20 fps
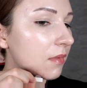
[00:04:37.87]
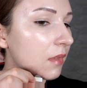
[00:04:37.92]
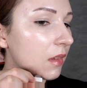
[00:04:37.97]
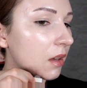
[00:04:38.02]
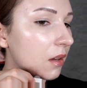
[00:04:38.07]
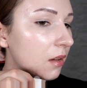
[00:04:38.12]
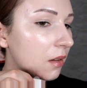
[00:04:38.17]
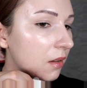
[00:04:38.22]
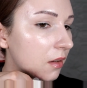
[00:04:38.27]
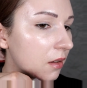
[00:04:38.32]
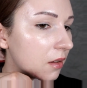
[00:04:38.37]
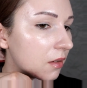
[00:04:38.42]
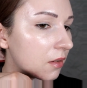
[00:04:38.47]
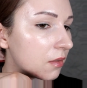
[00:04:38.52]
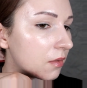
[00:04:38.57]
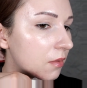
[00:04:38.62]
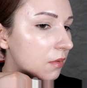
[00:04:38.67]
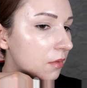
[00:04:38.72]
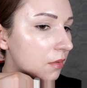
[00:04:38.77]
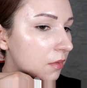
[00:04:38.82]

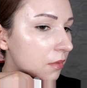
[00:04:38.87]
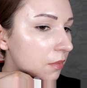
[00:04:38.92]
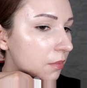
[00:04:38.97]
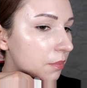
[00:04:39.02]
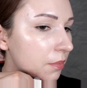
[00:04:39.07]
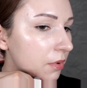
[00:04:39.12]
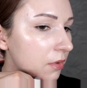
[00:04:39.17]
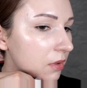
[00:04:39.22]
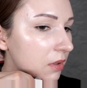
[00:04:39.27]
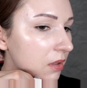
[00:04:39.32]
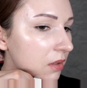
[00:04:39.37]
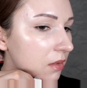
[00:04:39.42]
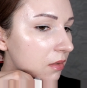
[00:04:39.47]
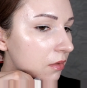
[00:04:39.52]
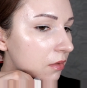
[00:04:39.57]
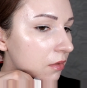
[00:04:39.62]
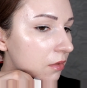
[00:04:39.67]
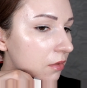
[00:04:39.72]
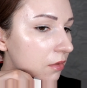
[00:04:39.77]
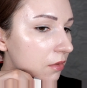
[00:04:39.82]
put it
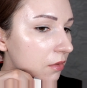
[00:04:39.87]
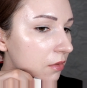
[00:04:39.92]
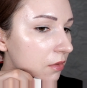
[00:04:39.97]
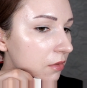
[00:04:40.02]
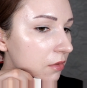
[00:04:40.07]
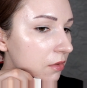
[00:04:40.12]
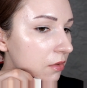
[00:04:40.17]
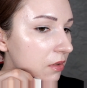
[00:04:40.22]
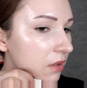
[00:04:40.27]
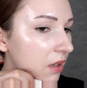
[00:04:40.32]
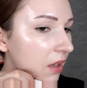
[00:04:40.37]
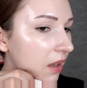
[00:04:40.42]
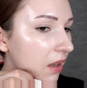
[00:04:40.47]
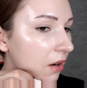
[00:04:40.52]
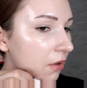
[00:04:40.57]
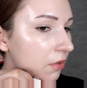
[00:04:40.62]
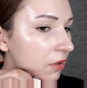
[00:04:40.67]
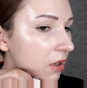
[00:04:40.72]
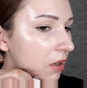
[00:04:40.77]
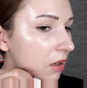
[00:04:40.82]
onto the
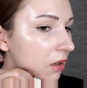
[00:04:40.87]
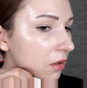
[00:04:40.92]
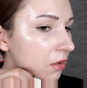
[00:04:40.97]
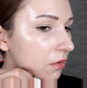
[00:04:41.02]
area,